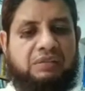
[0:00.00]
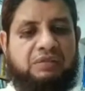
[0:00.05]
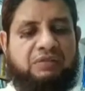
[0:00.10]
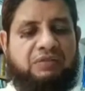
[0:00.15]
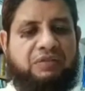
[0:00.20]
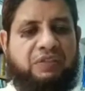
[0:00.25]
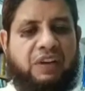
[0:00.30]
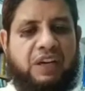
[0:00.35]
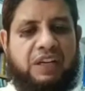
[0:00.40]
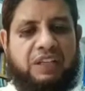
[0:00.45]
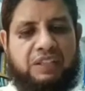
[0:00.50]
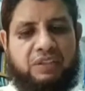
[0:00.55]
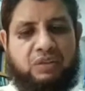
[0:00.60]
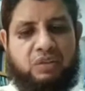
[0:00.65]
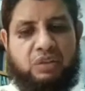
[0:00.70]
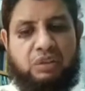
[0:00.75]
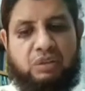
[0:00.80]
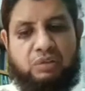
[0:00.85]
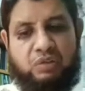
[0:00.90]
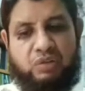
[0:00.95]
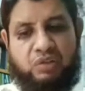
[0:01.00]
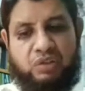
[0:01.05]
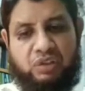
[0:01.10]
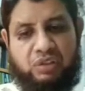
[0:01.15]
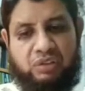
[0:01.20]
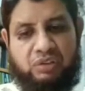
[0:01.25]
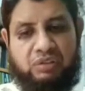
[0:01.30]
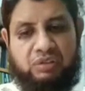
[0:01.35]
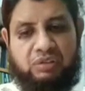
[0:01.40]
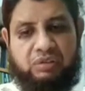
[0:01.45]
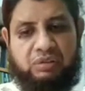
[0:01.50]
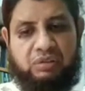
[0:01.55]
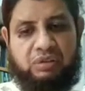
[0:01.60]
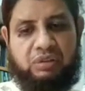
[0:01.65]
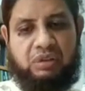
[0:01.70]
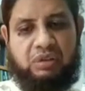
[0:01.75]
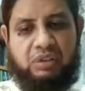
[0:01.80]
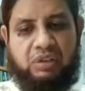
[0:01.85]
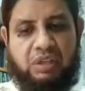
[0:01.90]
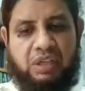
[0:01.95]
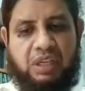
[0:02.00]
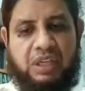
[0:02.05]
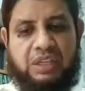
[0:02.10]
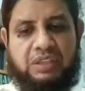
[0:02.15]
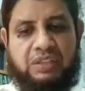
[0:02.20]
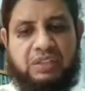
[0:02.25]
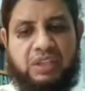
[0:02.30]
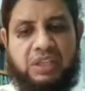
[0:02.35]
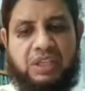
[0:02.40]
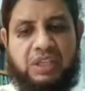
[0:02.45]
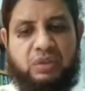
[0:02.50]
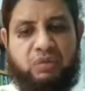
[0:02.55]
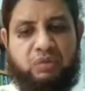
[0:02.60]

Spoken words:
find the solution. Lectures